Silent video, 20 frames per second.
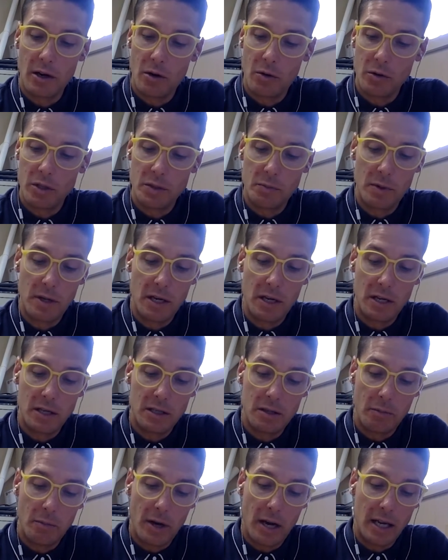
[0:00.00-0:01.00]
And I'd always
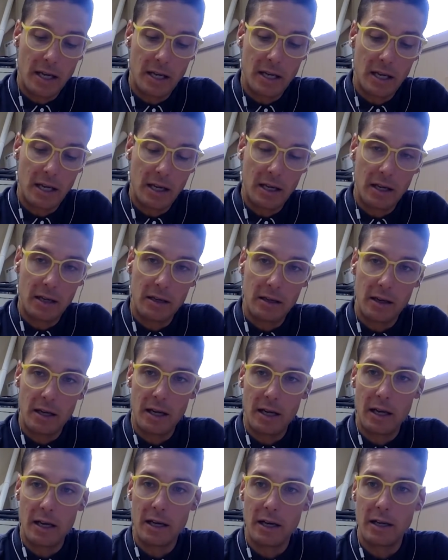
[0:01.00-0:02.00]
been into
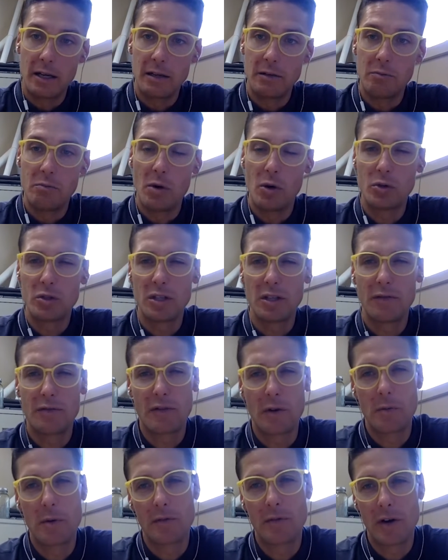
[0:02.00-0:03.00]
biking, and
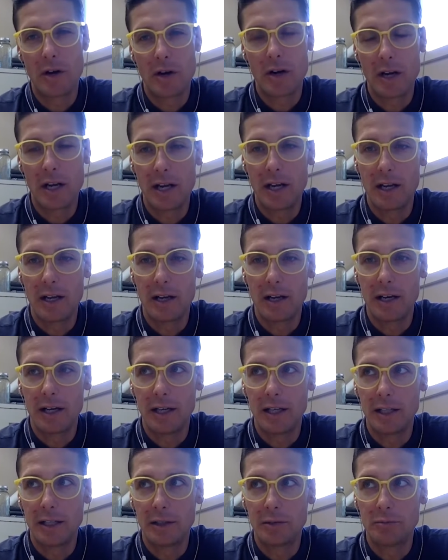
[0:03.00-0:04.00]
mostly from a very